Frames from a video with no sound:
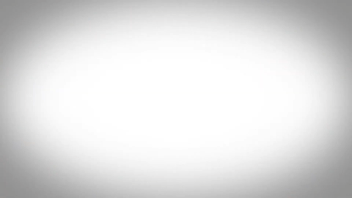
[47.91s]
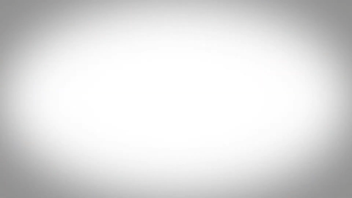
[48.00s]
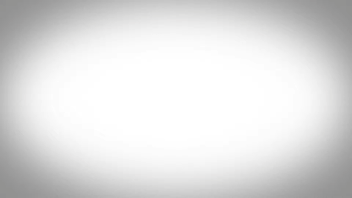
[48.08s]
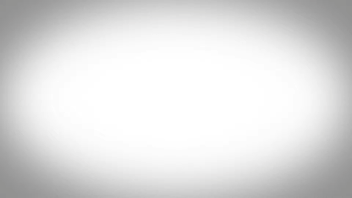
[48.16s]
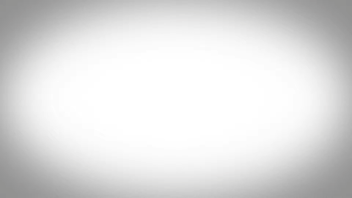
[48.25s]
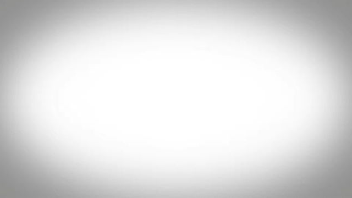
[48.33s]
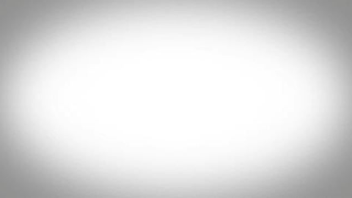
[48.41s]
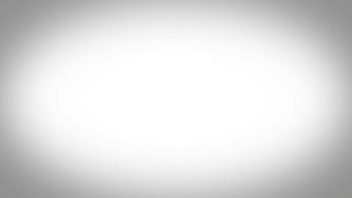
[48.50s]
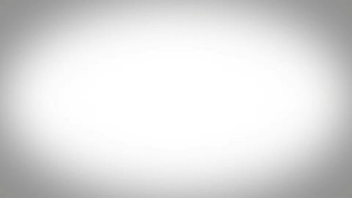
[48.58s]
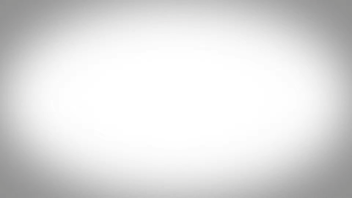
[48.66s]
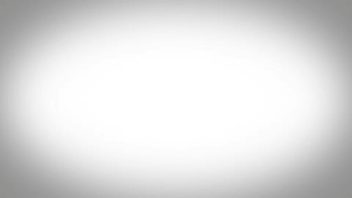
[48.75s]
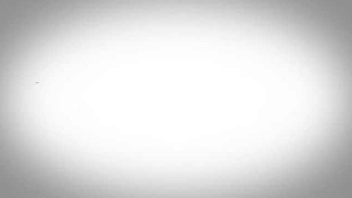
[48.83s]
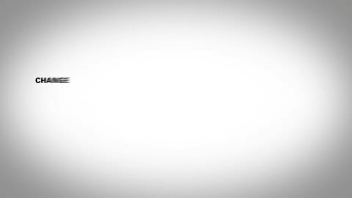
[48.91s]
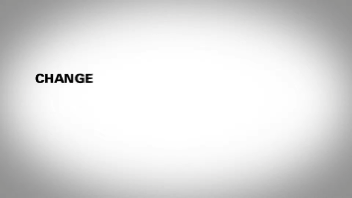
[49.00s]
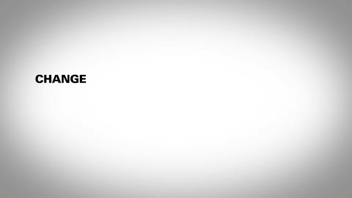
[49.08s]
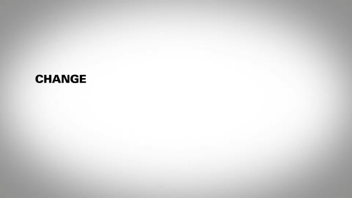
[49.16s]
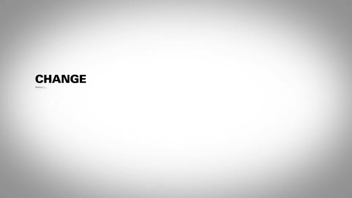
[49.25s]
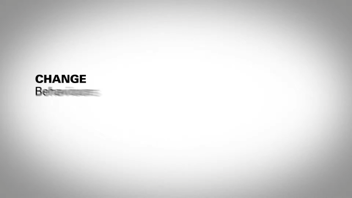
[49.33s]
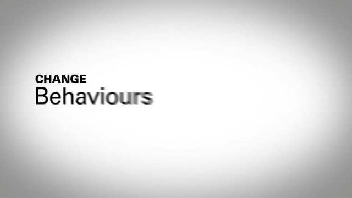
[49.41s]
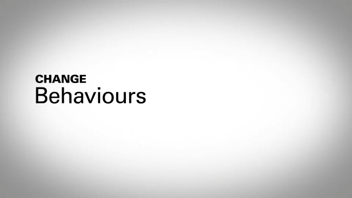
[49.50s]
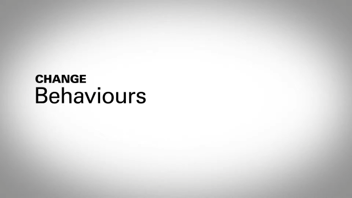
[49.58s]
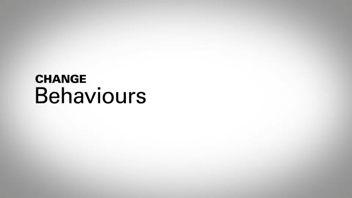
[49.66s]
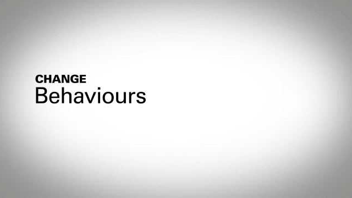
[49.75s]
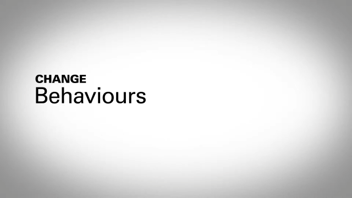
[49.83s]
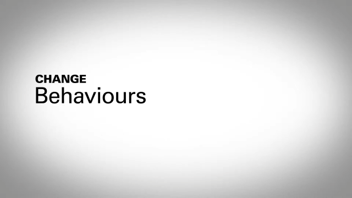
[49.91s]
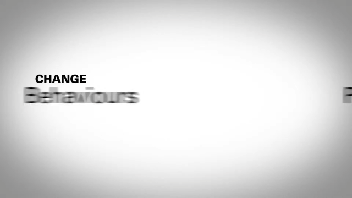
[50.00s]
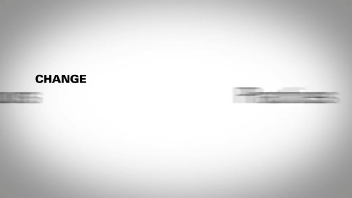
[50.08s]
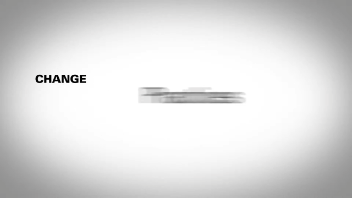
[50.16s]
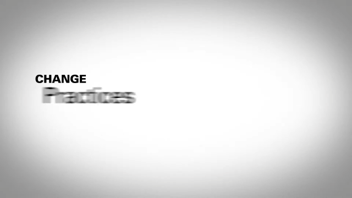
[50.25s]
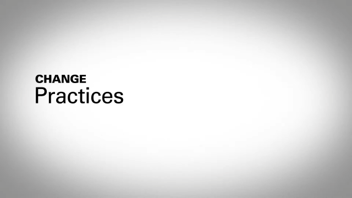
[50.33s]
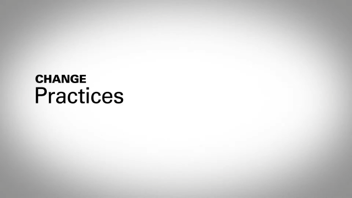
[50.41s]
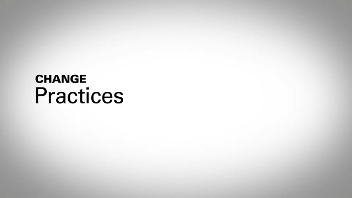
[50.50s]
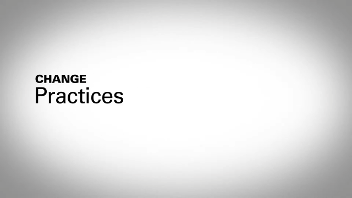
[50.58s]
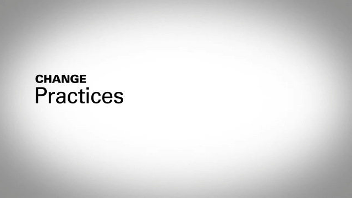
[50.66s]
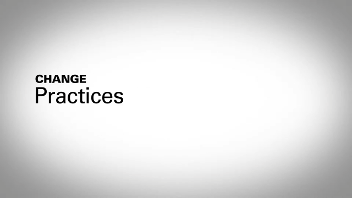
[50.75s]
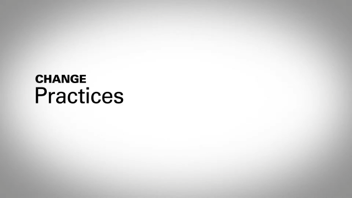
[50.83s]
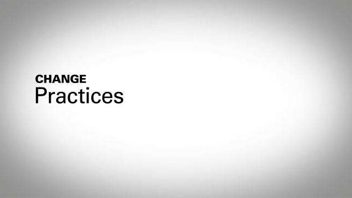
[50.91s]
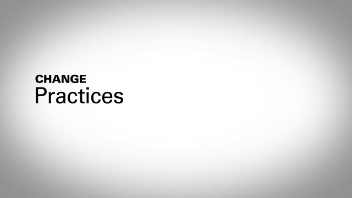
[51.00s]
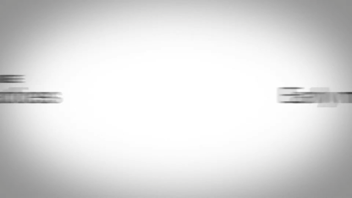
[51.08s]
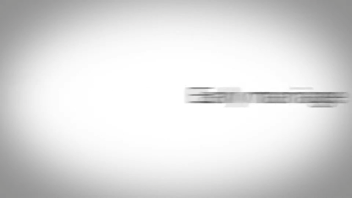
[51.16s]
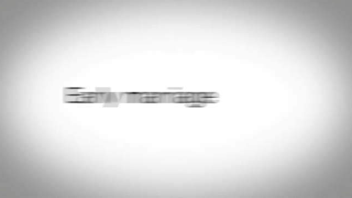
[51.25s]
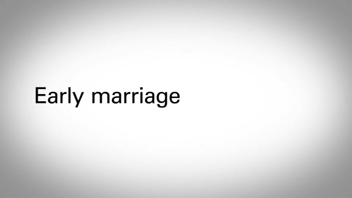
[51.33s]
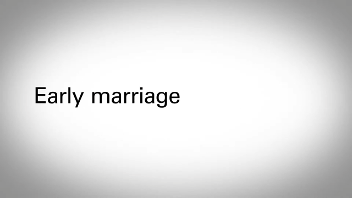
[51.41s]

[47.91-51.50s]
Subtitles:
[unreadable: no face in view]